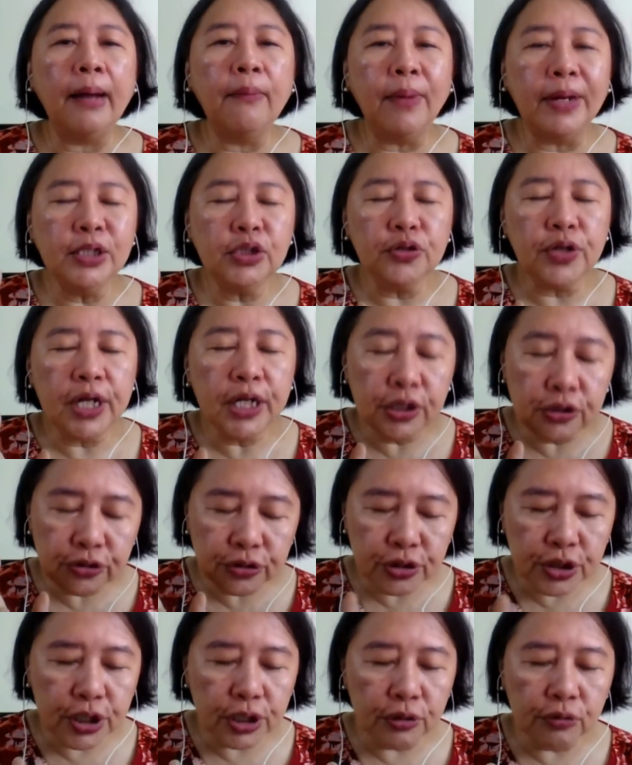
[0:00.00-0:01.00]
want to
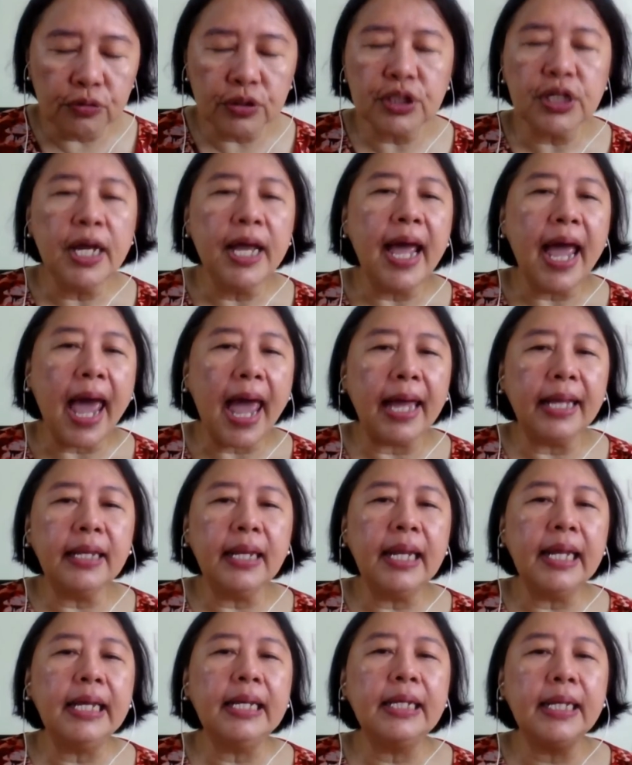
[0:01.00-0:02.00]
introduce
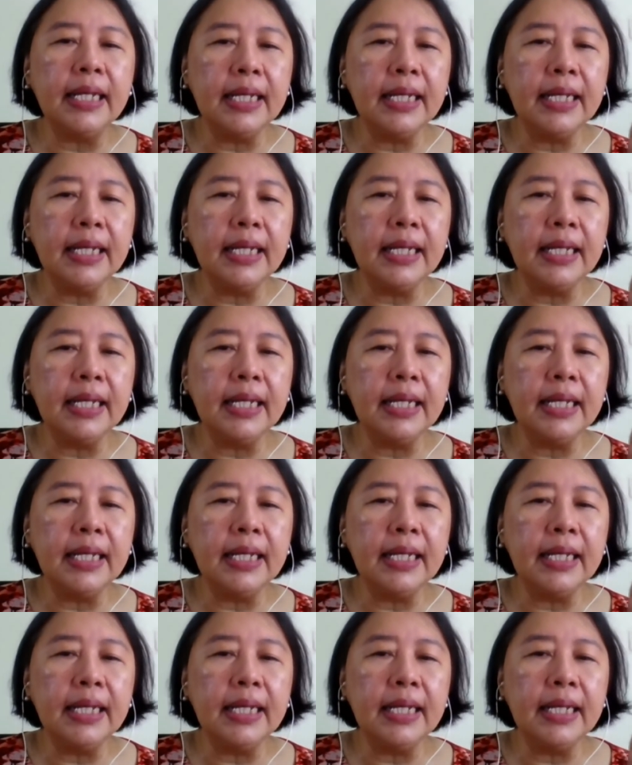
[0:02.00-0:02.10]
handling the